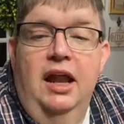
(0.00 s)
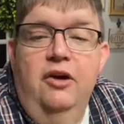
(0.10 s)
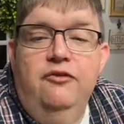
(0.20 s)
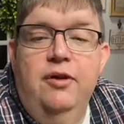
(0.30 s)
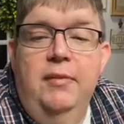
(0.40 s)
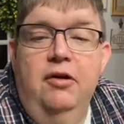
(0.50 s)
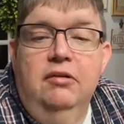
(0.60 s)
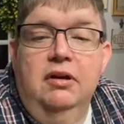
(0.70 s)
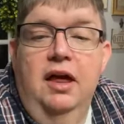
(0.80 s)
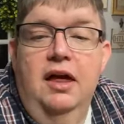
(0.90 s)
Hello from
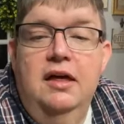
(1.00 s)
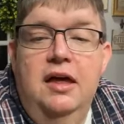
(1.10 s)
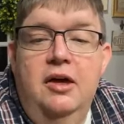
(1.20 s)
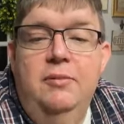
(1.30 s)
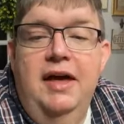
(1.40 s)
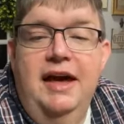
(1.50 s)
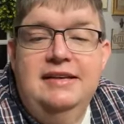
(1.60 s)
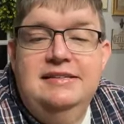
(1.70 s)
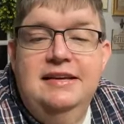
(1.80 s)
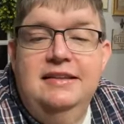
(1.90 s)
Oklahoma.
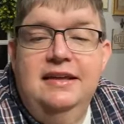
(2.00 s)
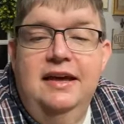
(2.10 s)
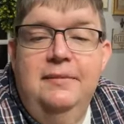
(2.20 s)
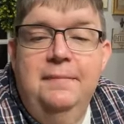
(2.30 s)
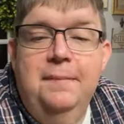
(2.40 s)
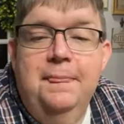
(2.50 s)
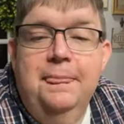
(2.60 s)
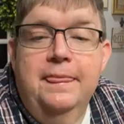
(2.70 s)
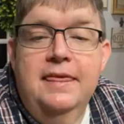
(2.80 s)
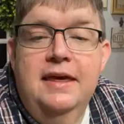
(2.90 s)
Hey Cynthia.
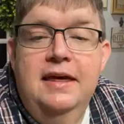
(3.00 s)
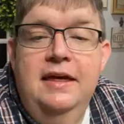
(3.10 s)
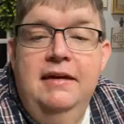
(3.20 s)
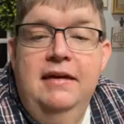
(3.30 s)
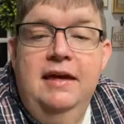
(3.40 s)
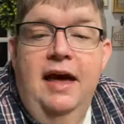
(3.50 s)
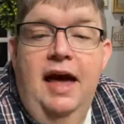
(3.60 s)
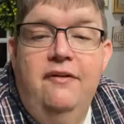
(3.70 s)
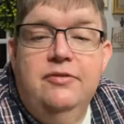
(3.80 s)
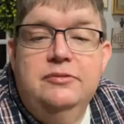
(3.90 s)

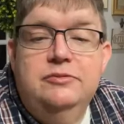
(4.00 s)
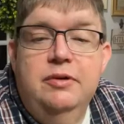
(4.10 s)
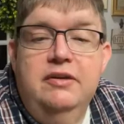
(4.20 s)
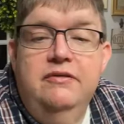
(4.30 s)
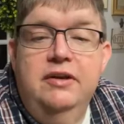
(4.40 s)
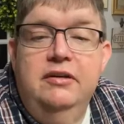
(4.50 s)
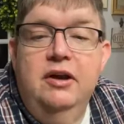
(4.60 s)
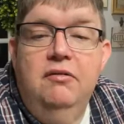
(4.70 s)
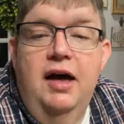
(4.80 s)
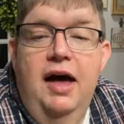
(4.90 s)
Hi from
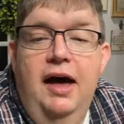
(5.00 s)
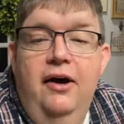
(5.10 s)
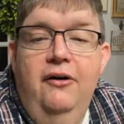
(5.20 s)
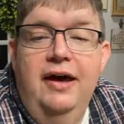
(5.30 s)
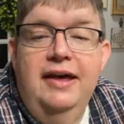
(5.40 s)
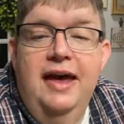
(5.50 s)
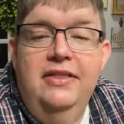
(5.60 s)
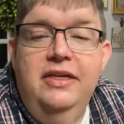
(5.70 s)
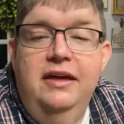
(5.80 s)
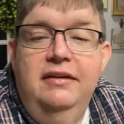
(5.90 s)
Springfield, Ohio. Hey
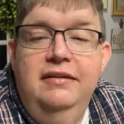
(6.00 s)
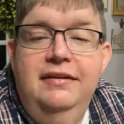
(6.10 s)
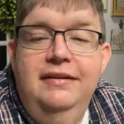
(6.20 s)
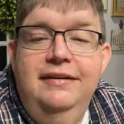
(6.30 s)
Kathy.